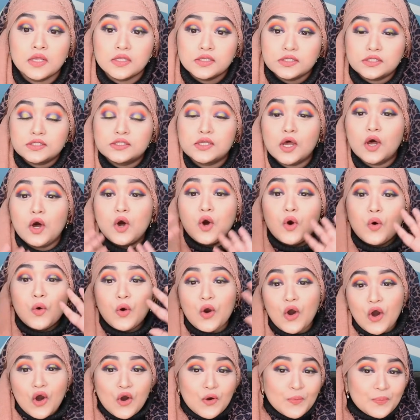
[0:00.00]
so
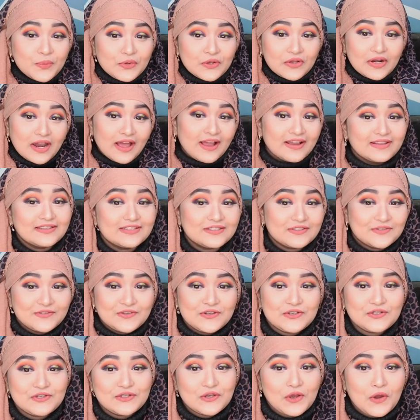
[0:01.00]
hope you liked this
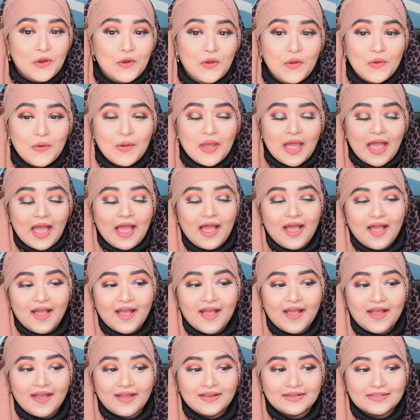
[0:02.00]
video
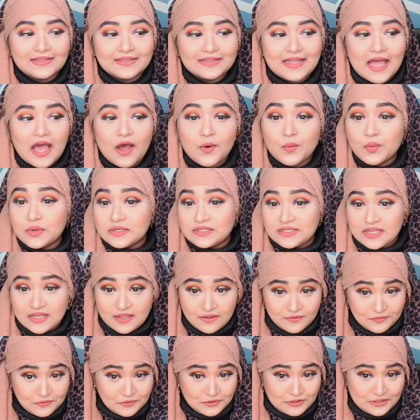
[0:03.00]
and that was
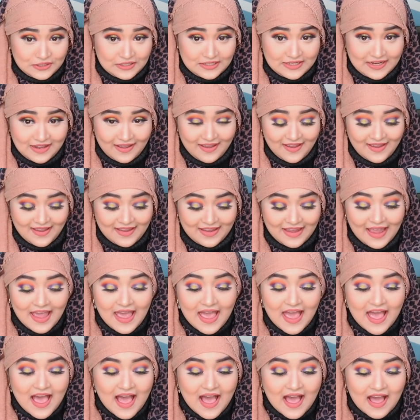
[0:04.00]
it for today
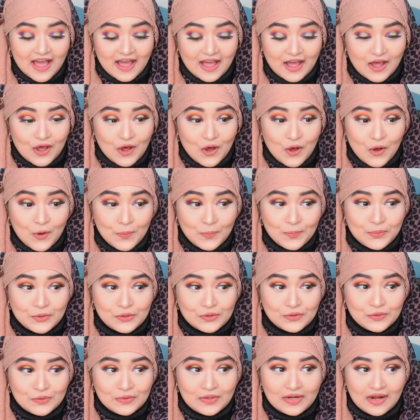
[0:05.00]
uh, hope
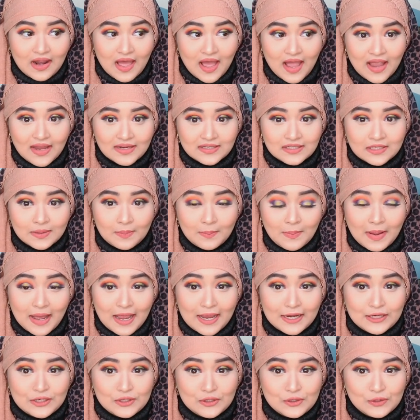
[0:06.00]
you liked
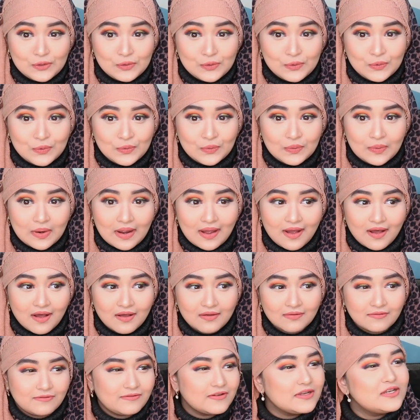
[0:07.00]
my new
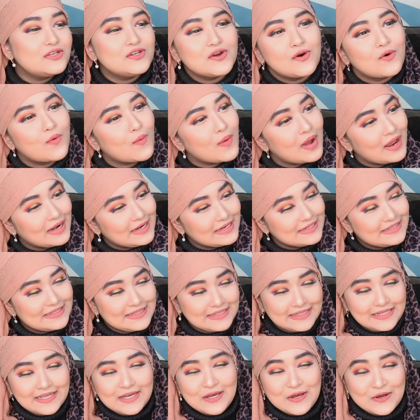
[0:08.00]
uh, video
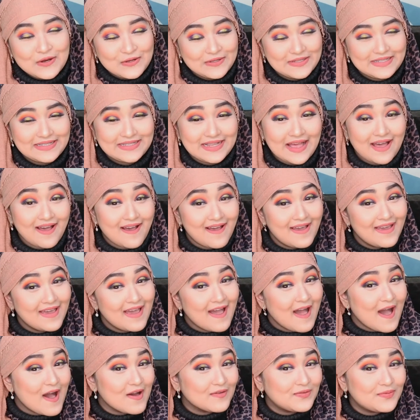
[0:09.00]
quality because I
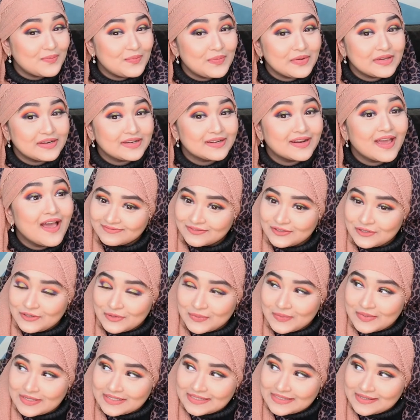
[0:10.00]
have been
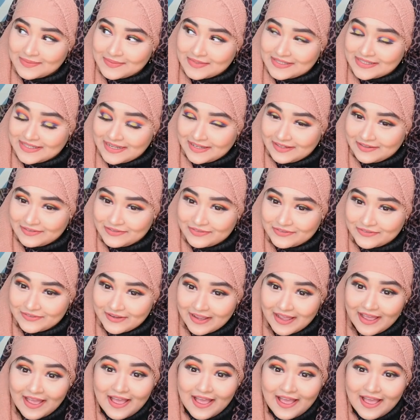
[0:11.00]
doing some stuff